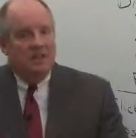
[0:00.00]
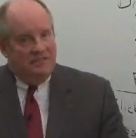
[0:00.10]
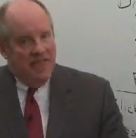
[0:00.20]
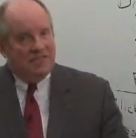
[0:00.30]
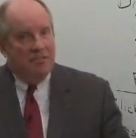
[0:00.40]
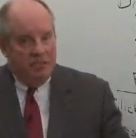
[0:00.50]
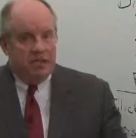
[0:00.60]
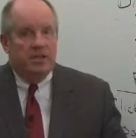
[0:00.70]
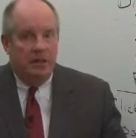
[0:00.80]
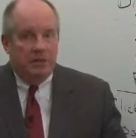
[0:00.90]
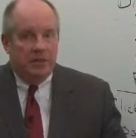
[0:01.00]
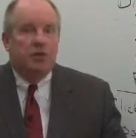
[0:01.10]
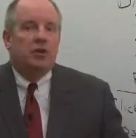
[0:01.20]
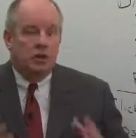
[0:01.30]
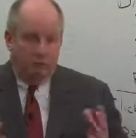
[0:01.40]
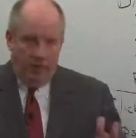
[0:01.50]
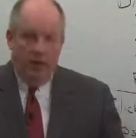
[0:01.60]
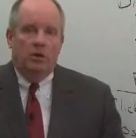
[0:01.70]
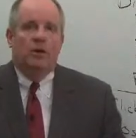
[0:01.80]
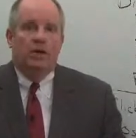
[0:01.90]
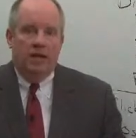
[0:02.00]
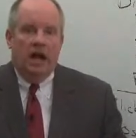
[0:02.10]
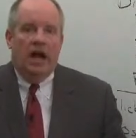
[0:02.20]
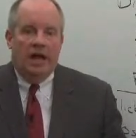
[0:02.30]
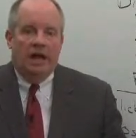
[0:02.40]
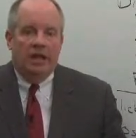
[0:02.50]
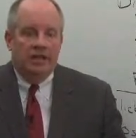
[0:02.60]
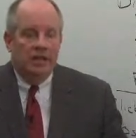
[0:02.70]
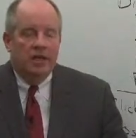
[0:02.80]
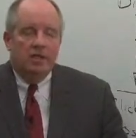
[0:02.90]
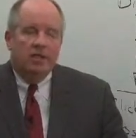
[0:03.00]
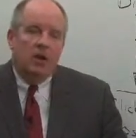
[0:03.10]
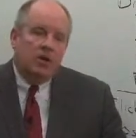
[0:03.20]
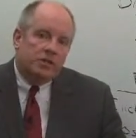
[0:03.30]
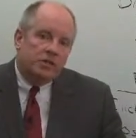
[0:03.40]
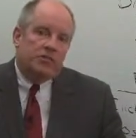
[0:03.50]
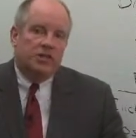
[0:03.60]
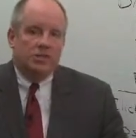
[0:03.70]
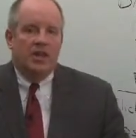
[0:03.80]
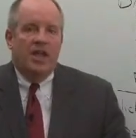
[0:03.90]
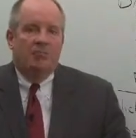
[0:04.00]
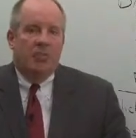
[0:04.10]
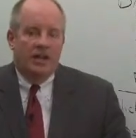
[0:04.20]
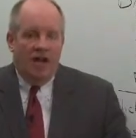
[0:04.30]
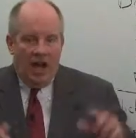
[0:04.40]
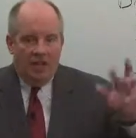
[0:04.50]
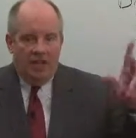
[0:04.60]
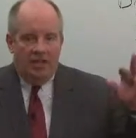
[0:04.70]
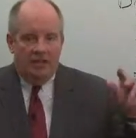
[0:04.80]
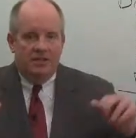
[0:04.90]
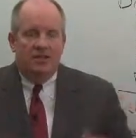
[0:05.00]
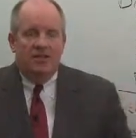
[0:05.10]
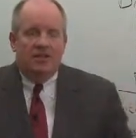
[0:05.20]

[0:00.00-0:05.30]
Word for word: If that's a big number, you're probably looking at a high end. Notice, for example, that high end